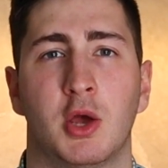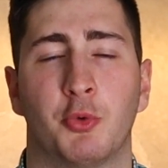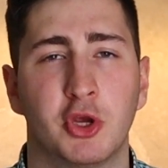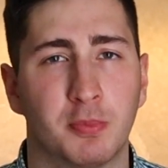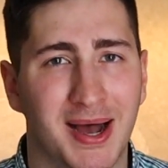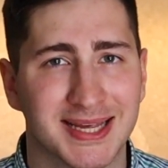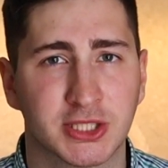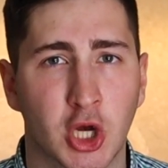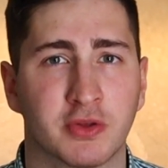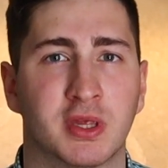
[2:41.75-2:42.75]
When you buy
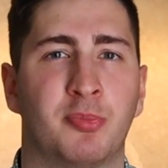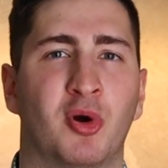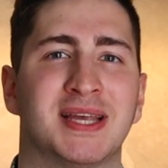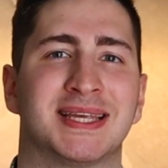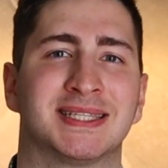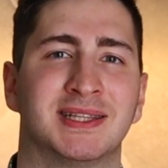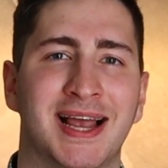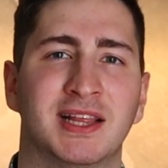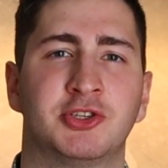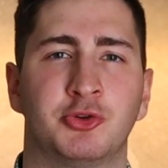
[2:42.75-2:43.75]
stock, the price is
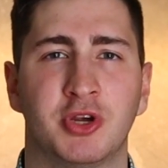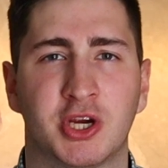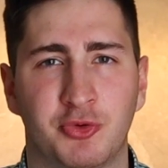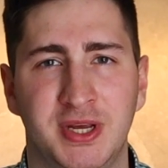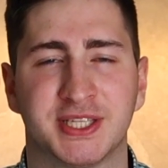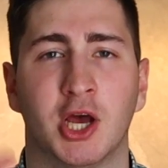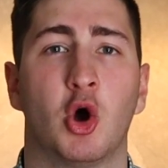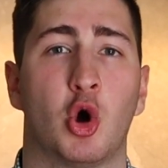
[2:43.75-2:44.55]
likely to increase